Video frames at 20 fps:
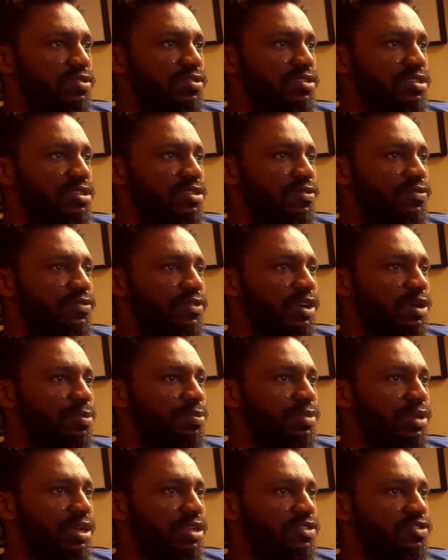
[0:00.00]
you see the
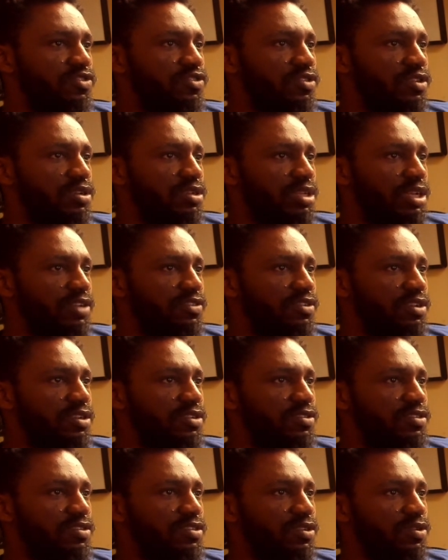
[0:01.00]
file path join
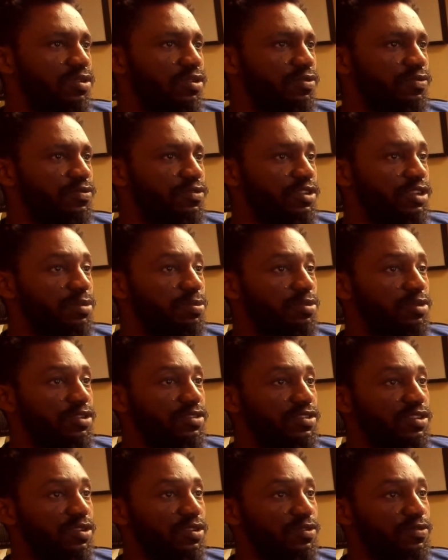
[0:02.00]
actually uses the config
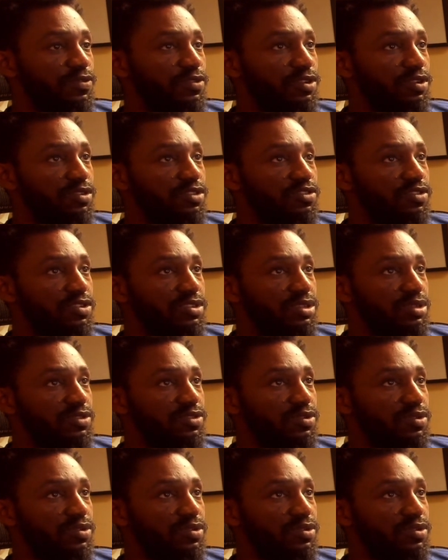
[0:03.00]
plus the configuration,